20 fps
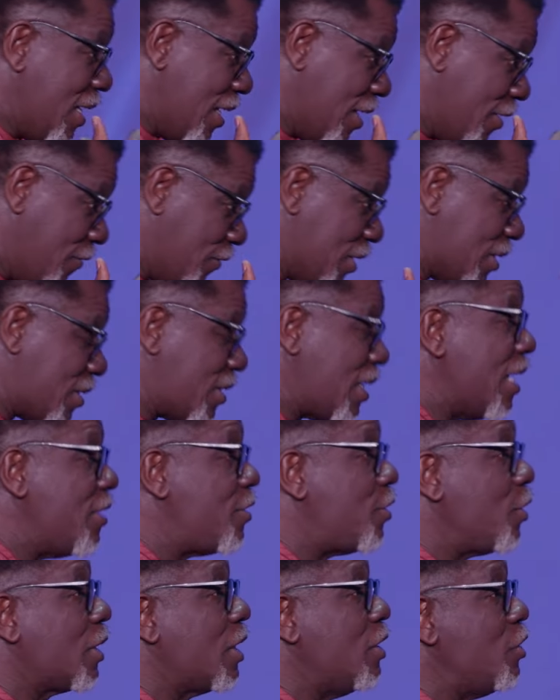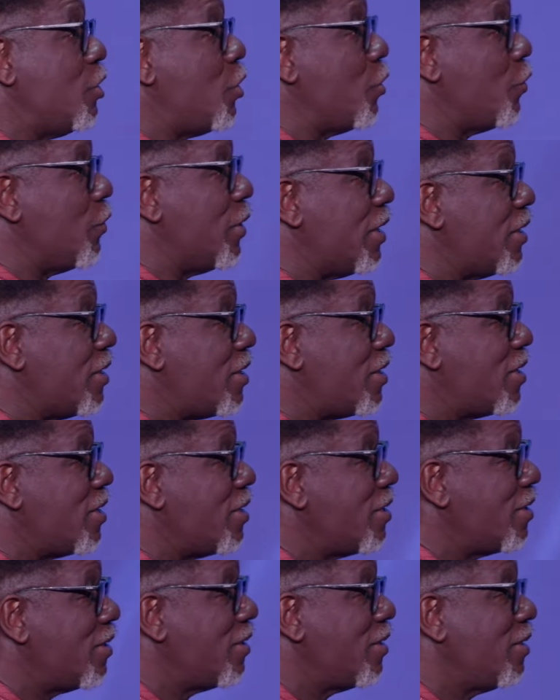If he says you can do it,
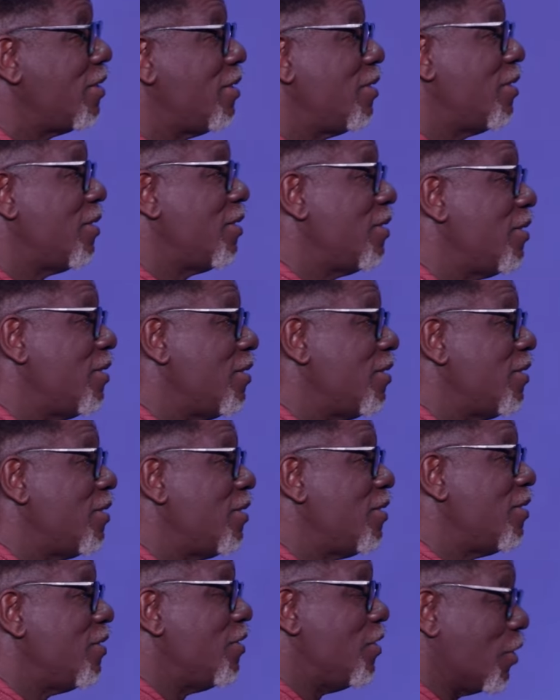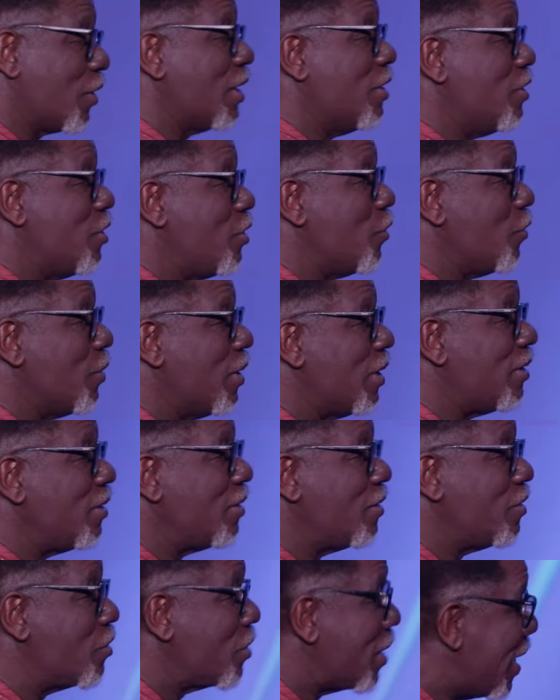you can do it.
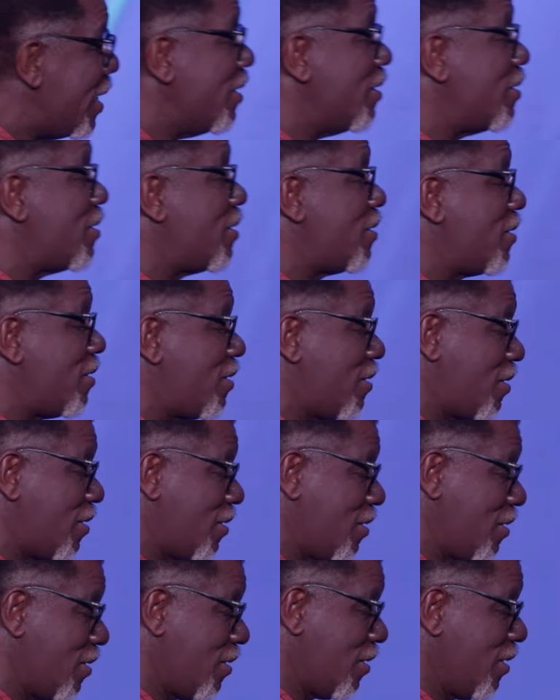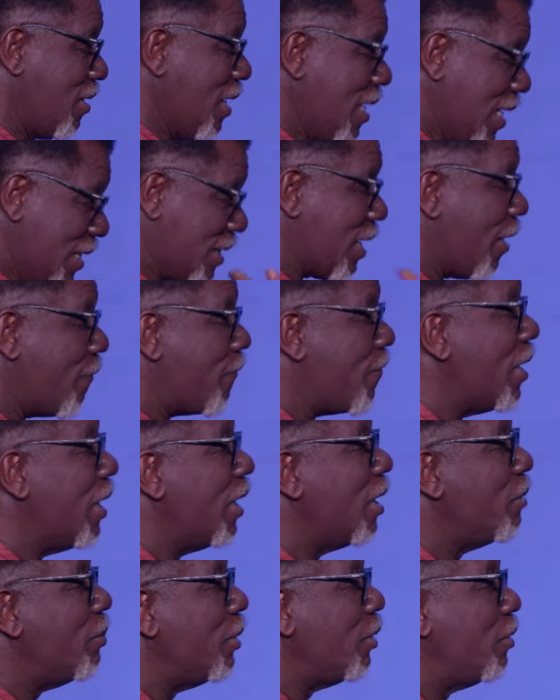Grace is
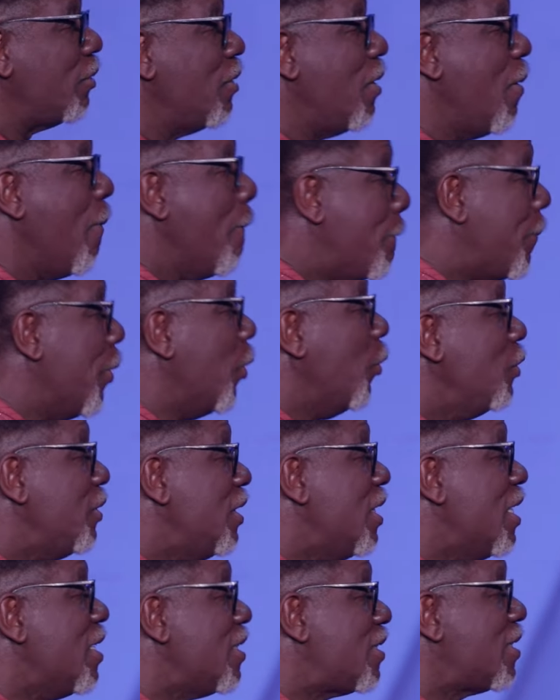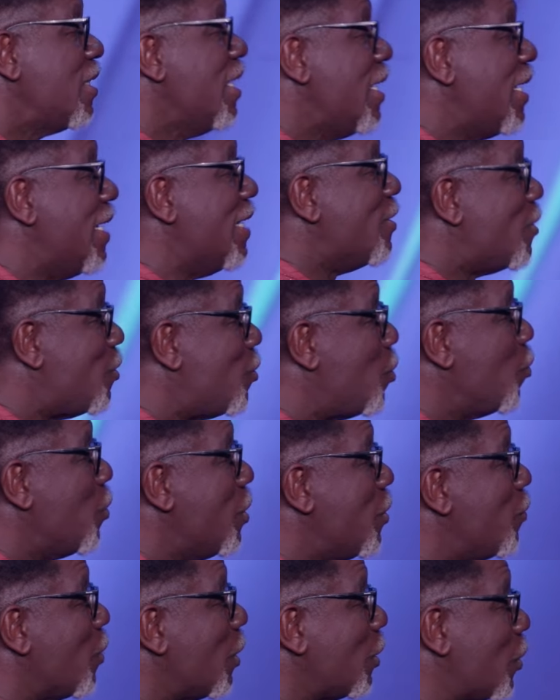available. Boldness is
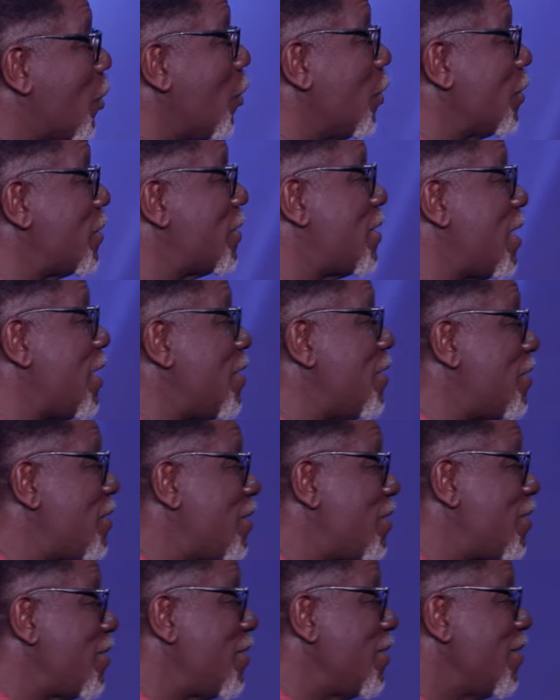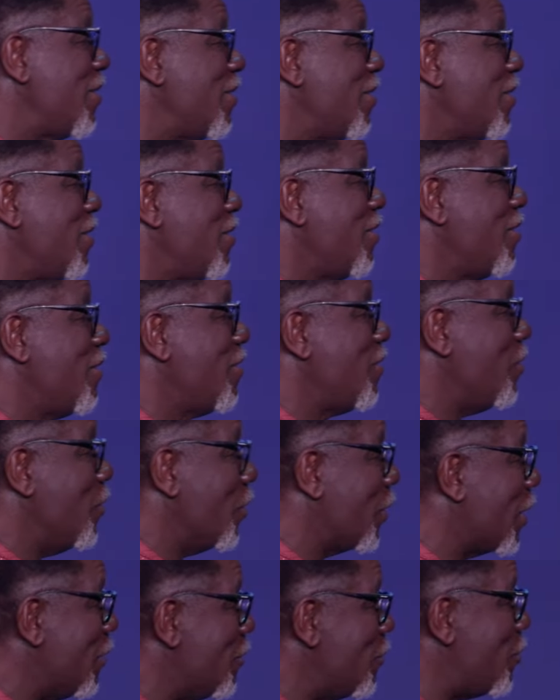doing what God says you
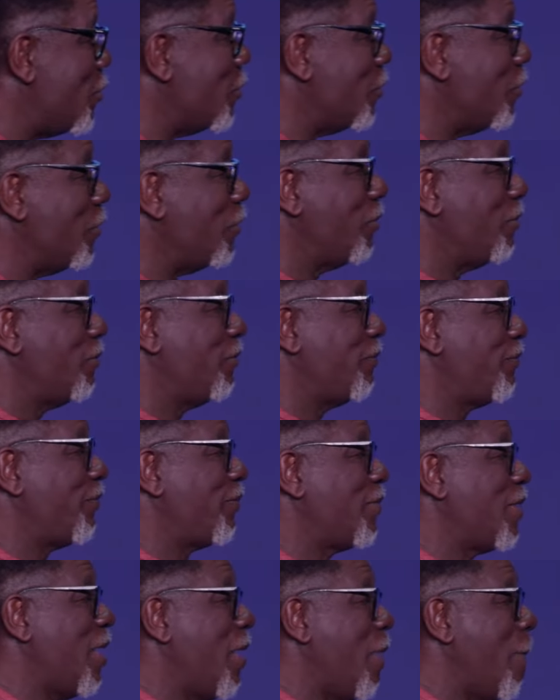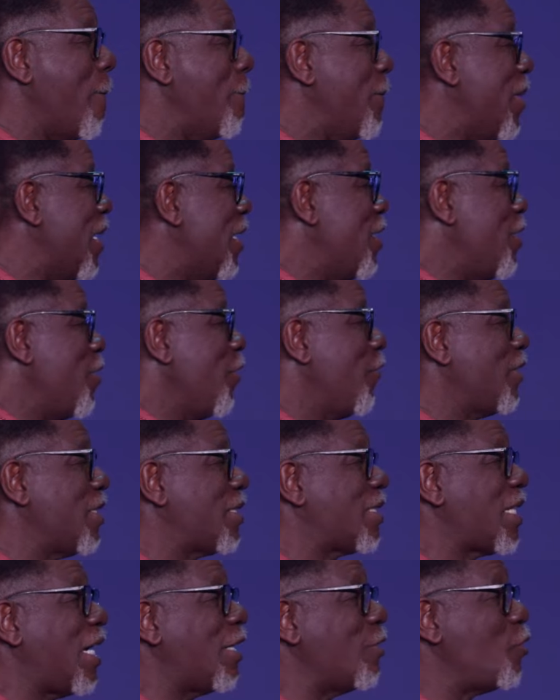can do. Many of us
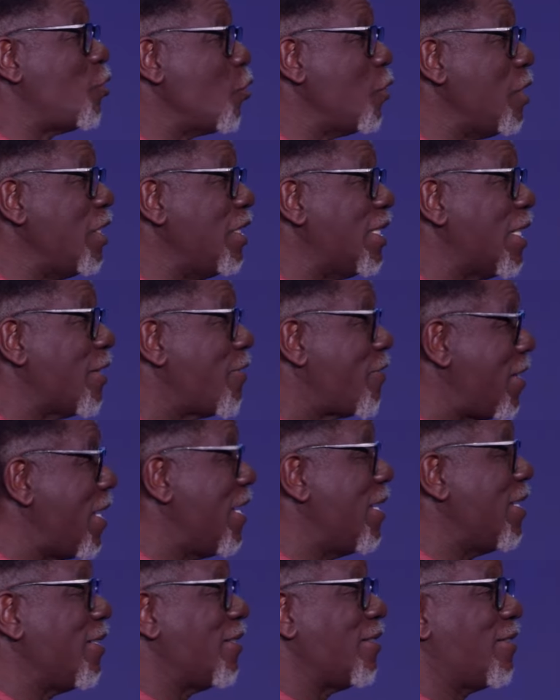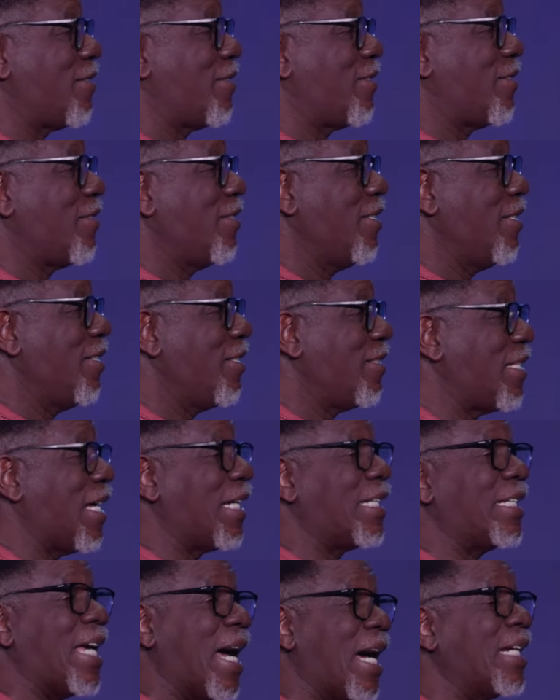are doing the things
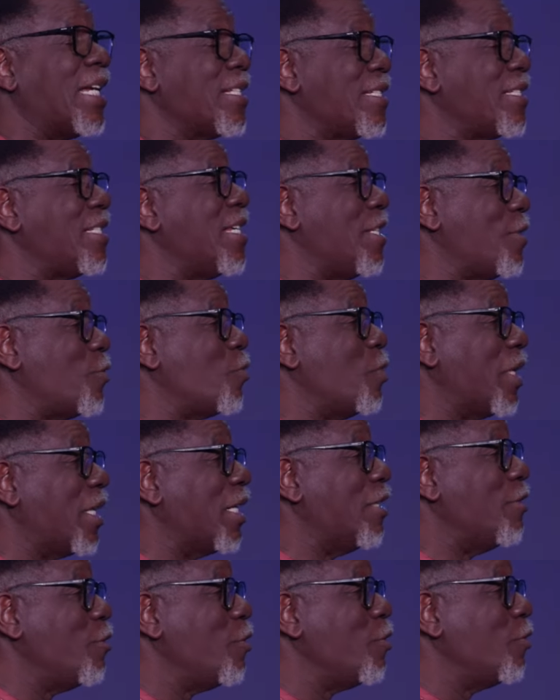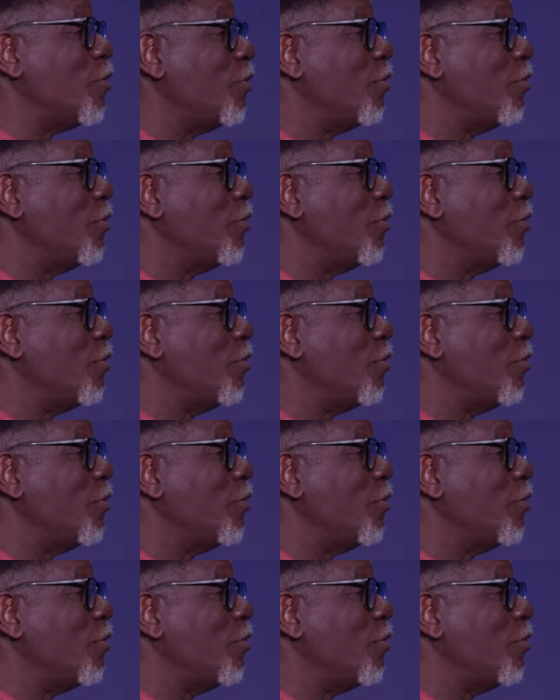that Ghana says we can do.